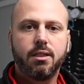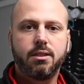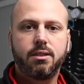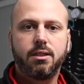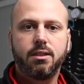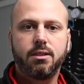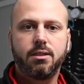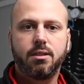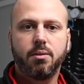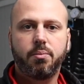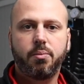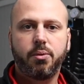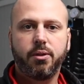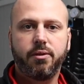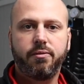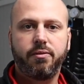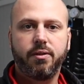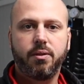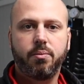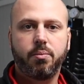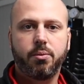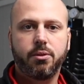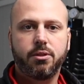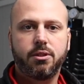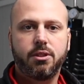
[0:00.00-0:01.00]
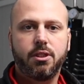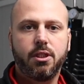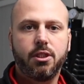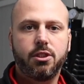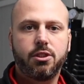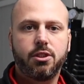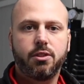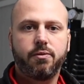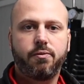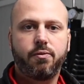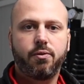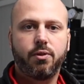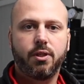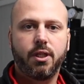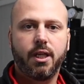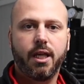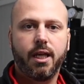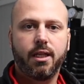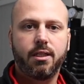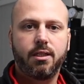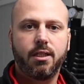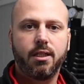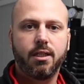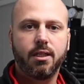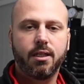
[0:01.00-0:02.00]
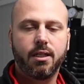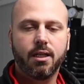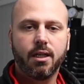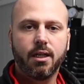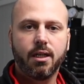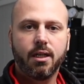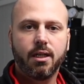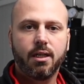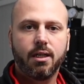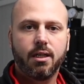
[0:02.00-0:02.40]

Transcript: This is the perfect procedure for getting